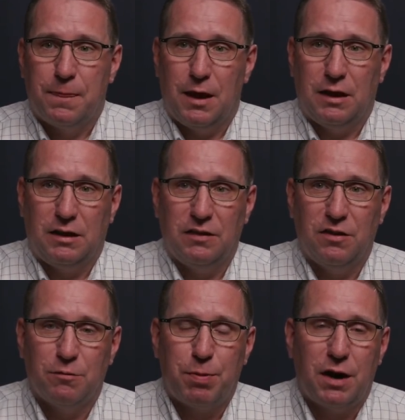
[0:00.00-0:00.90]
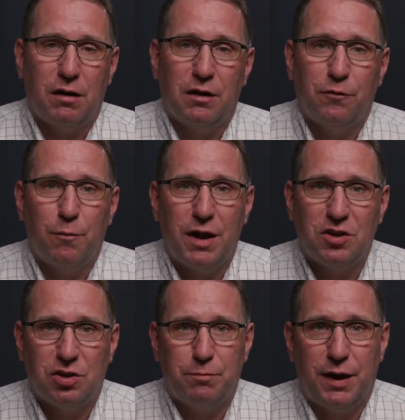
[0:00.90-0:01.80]
and get this parent
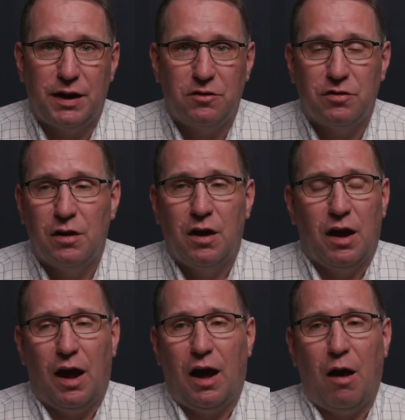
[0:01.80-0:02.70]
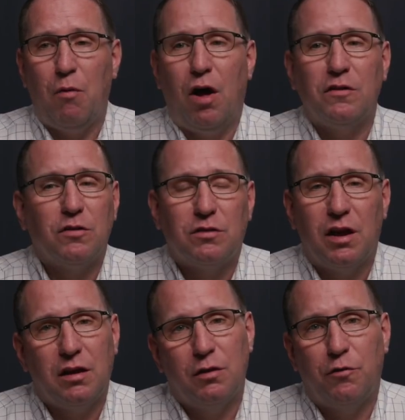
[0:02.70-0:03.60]
information page. I will also
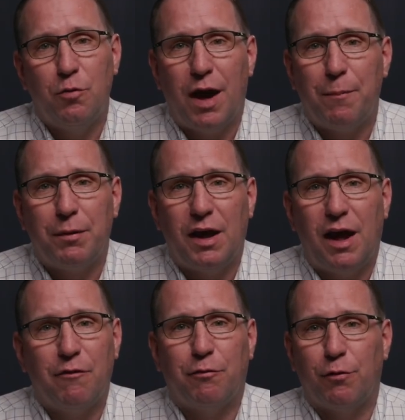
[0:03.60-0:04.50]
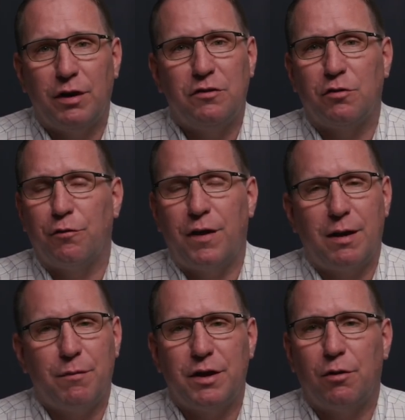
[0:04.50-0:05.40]
tell you if you happen to have friends or
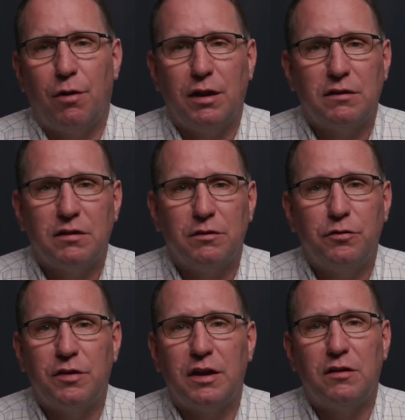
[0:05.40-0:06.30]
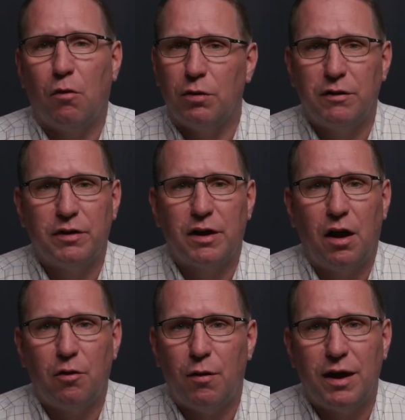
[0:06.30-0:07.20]
family or relatives that don't live in
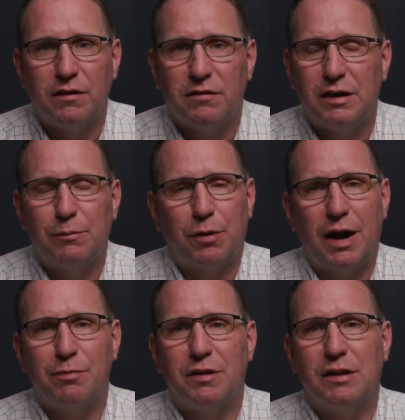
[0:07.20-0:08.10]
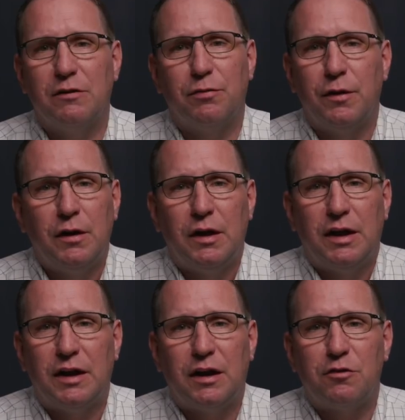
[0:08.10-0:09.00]
Conroe ISD and perhaps they live
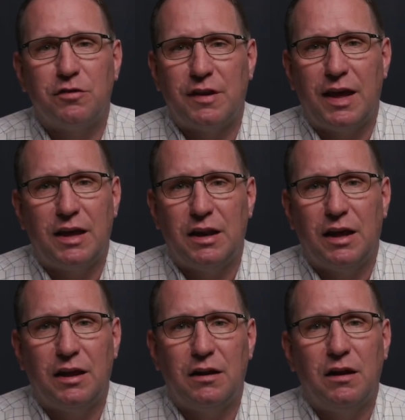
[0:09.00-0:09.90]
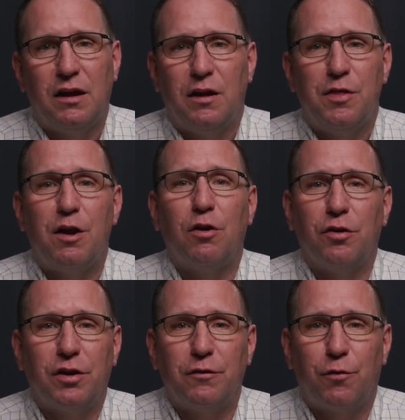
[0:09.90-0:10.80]
in another state and they're
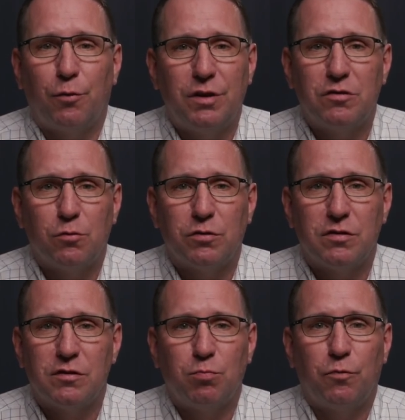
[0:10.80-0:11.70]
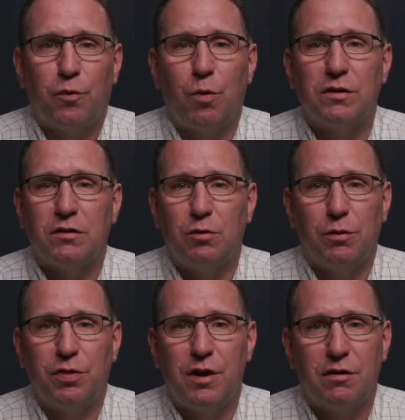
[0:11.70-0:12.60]
looking for resources for what to do
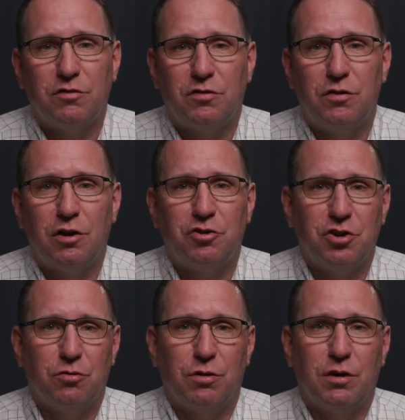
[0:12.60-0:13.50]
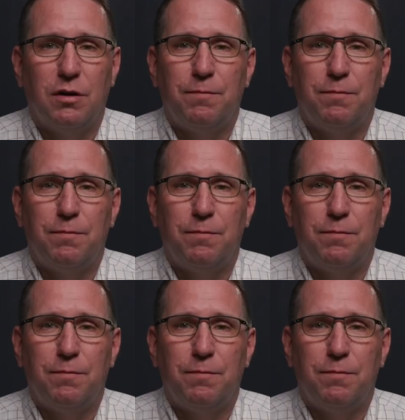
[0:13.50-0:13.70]
with their their children,